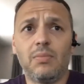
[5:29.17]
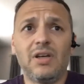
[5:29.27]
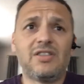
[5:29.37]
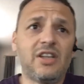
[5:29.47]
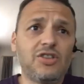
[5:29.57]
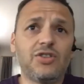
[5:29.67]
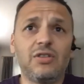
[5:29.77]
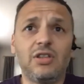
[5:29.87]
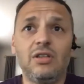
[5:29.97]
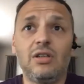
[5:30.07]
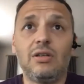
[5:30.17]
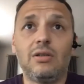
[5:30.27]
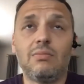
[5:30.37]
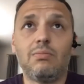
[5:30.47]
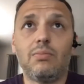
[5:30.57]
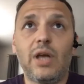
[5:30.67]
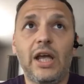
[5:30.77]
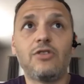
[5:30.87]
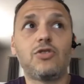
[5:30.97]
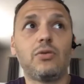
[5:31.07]
essentially
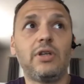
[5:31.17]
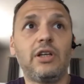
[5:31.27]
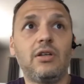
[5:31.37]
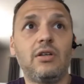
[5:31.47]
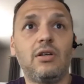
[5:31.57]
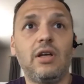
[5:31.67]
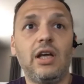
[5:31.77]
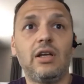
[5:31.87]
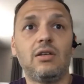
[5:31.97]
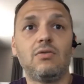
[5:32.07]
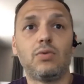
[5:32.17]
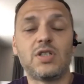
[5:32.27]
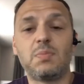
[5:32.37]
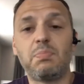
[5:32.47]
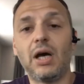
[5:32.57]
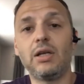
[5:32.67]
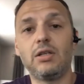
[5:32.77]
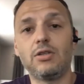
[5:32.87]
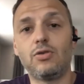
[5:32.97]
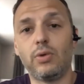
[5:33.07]
answering and
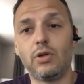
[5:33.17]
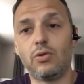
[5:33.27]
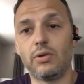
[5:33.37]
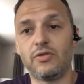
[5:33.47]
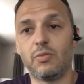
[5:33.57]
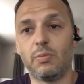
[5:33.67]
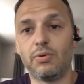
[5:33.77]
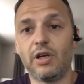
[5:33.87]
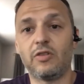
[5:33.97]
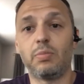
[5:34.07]
responding to inquiries from the press,